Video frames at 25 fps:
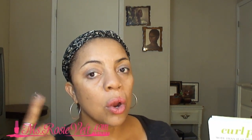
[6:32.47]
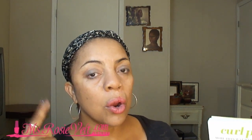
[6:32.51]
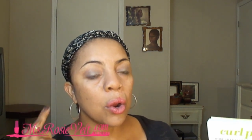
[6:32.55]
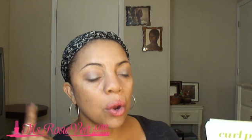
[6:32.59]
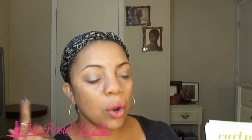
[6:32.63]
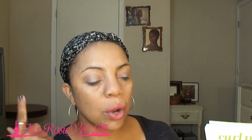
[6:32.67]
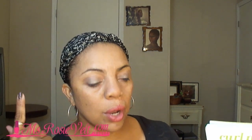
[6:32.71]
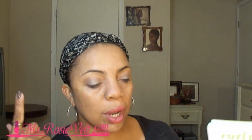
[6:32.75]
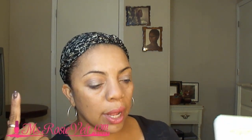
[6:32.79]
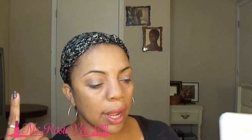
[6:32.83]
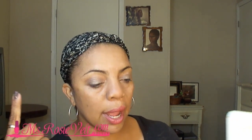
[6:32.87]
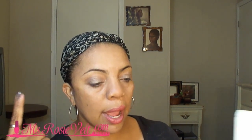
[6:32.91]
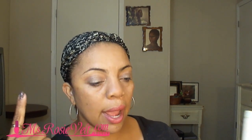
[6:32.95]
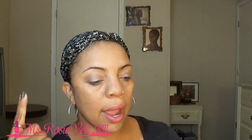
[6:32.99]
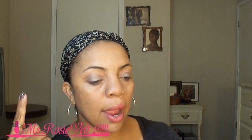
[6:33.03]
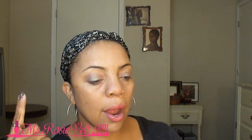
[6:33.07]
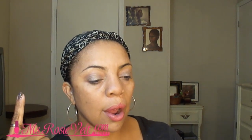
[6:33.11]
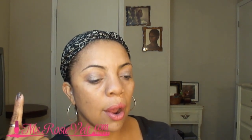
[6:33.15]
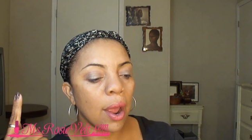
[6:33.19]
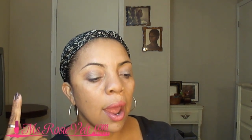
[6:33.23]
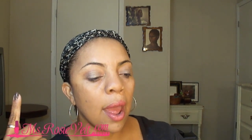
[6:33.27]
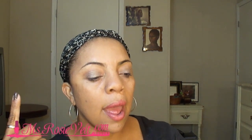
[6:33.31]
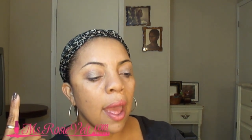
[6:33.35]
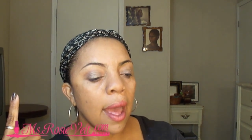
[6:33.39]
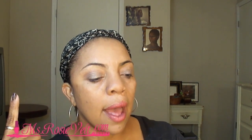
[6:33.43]
curly
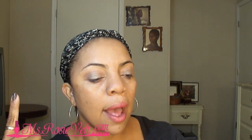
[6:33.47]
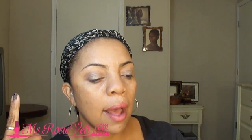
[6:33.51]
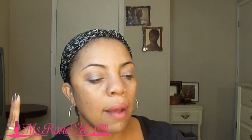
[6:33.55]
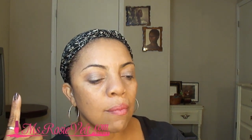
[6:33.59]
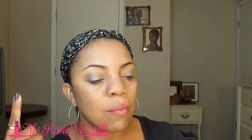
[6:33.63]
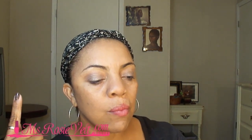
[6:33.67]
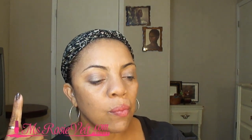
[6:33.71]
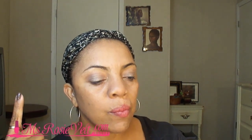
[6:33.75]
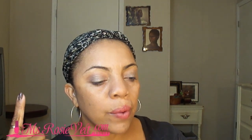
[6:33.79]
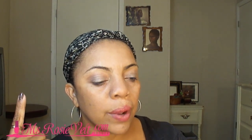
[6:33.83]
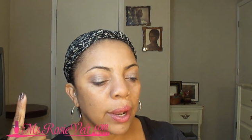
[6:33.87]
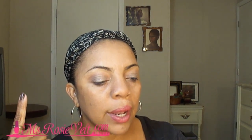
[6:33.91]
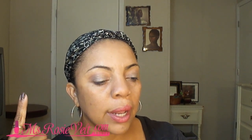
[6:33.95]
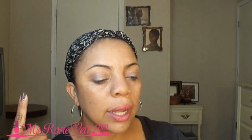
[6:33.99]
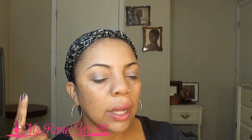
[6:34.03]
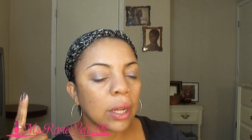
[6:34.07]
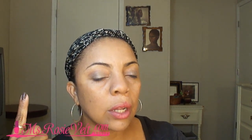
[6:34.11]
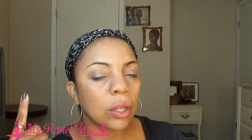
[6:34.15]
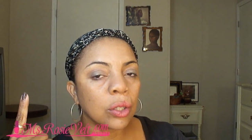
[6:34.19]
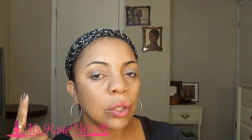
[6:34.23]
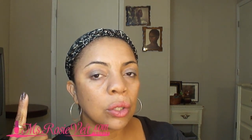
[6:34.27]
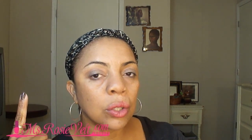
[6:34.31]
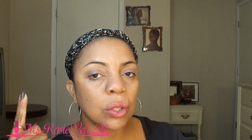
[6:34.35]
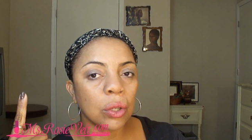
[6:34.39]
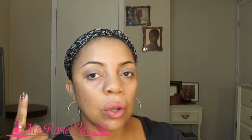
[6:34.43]
hair. I'm really
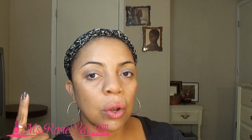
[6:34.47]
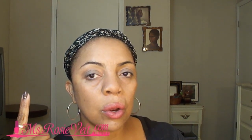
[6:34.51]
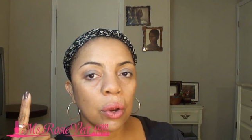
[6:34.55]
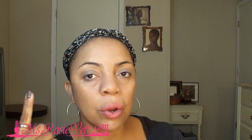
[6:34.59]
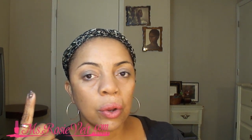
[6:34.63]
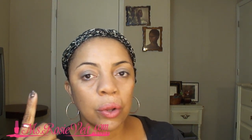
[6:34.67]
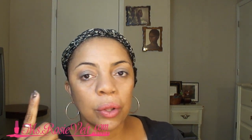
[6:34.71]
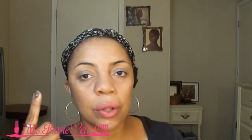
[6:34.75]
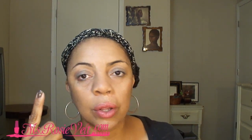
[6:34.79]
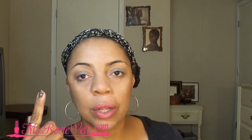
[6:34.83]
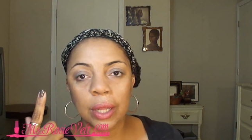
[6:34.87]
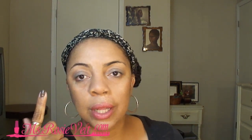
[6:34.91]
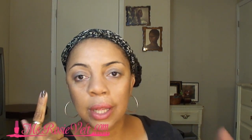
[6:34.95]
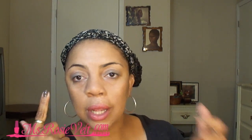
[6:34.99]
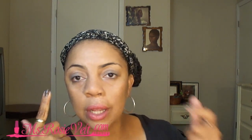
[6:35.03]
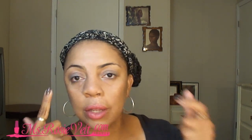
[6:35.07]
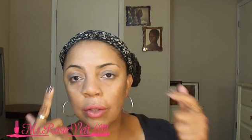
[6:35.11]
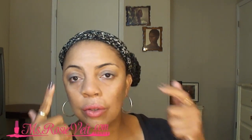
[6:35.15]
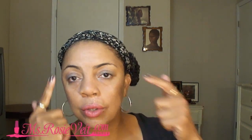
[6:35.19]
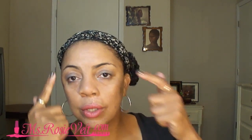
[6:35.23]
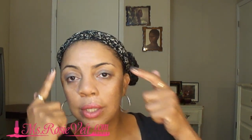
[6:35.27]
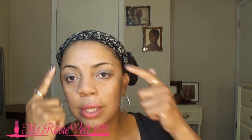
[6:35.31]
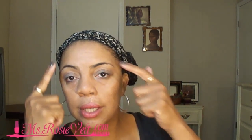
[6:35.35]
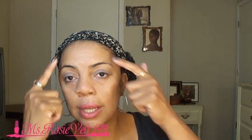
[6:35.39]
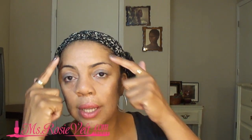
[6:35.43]
concerned and
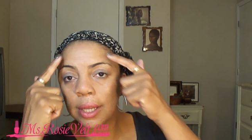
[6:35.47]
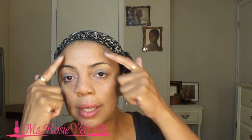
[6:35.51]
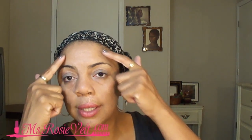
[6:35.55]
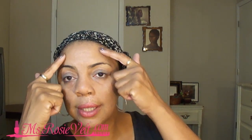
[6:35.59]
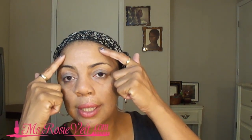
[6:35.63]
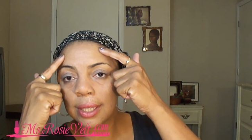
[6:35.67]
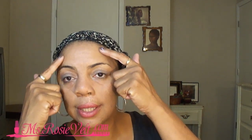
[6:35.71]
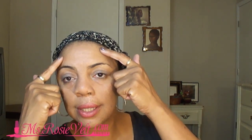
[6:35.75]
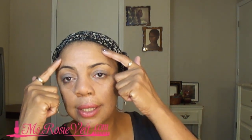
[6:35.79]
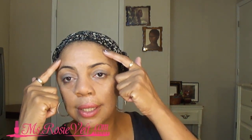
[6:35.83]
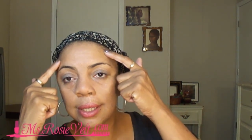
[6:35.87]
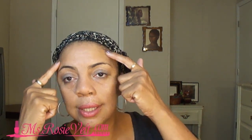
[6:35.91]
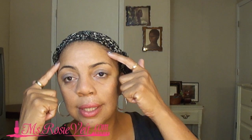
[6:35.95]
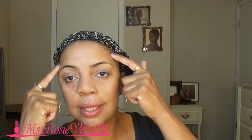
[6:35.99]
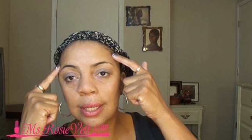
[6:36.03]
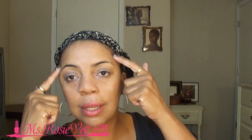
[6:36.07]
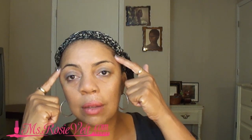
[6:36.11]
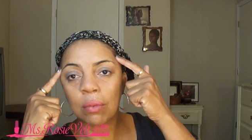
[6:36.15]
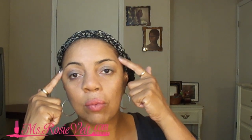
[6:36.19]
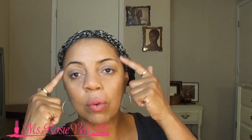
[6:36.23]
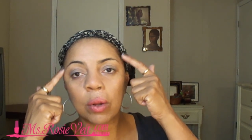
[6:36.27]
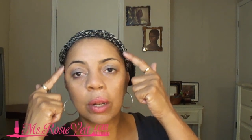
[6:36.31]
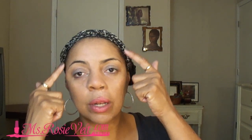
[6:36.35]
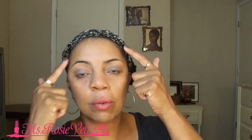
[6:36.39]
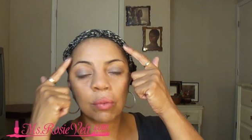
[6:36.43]
interested to
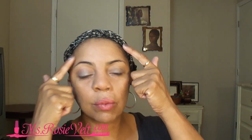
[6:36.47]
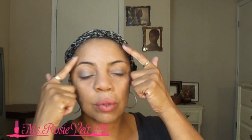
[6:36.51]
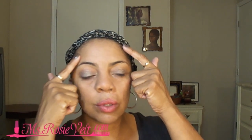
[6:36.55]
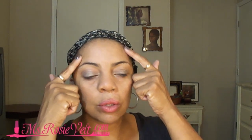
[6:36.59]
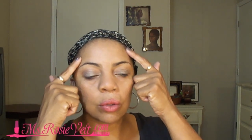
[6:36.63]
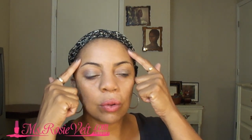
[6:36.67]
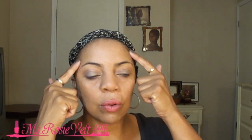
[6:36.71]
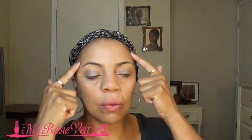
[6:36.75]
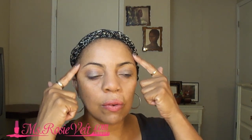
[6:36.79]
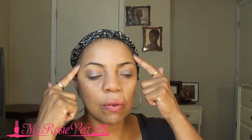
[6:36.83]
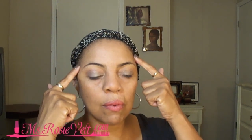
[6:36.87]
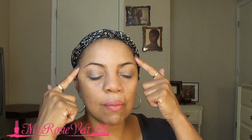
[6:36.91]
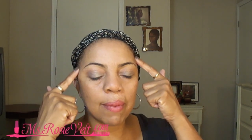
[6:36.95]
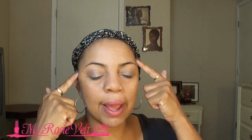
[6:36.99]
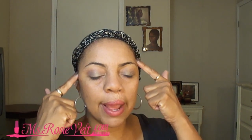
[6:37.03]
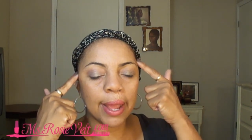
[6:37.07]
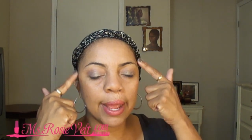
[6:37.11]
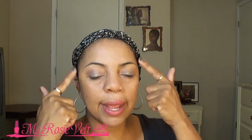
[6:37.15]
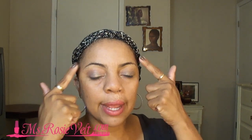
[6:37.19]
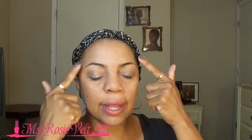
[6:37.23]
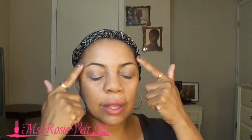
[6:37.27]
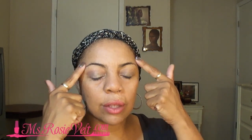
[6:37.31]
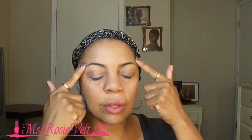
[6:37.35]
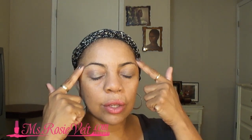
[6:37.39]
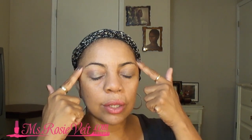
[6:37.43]
see what it would do for my
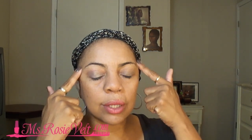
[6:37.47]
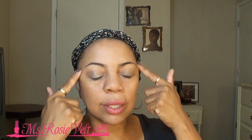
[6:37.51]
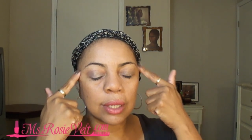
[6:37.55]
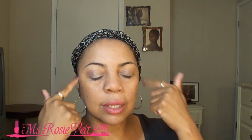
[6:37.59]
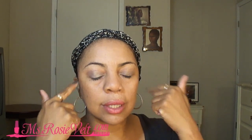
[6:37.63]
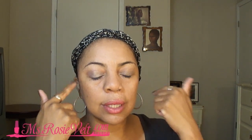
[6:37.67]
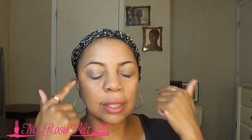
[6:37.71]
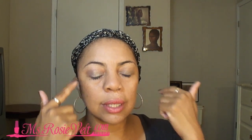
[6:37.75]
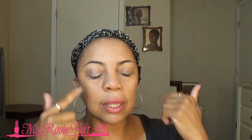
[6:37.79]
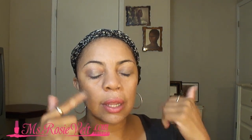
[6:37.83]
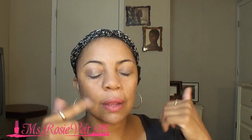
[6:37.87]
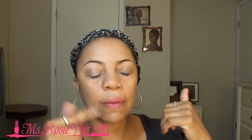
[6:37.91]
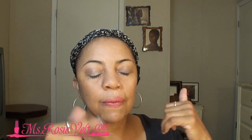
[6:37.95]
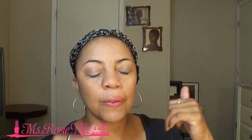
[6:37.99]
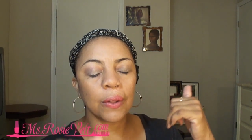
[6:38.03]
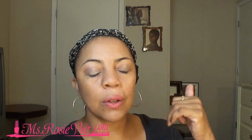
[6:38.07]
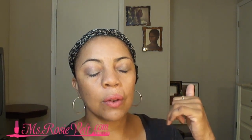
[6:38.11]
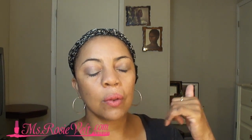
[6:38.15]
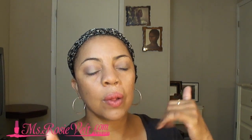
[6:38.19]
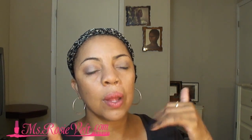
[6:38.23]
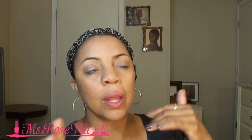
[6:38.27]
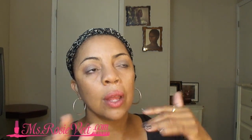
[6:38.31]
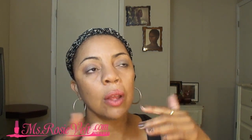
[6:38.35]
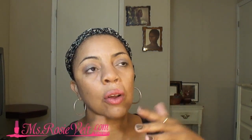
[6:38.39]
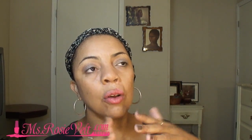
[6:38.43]
edges and see if
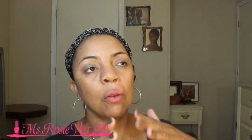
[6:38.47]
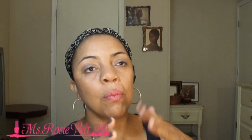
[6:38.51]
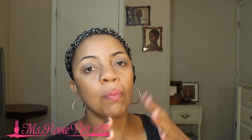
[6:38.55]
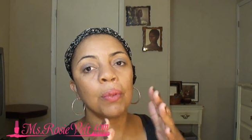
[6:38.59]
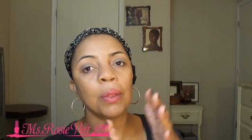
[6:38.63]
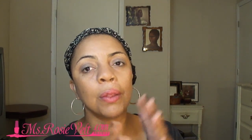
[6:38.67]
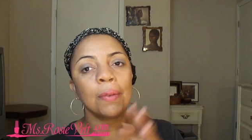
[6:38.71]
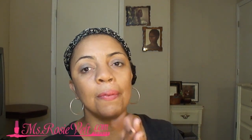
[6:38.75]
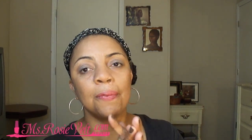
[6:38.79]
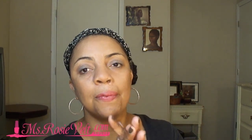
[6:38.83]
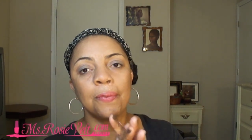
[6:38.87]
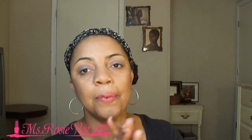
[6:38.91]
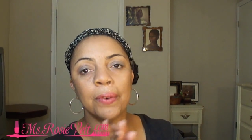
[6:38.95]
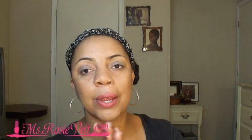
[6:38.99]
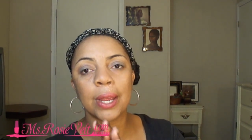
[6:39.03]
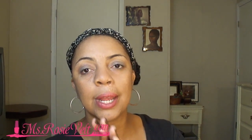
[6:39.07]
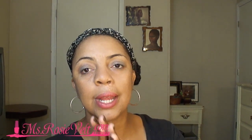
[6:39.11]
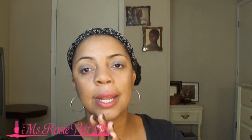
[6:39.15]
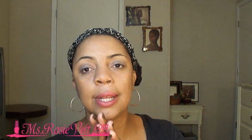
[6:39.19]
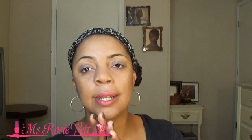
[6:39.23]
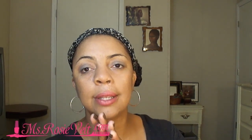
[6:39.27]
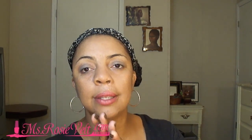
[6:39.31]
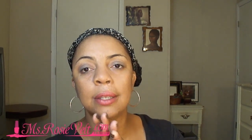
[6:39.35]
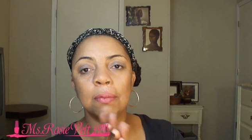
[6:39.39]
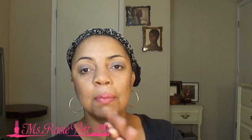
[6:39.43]
it'll help the
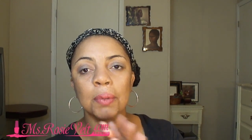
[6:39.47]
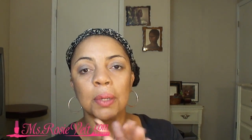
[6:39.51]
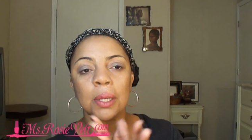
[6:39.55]
frizz,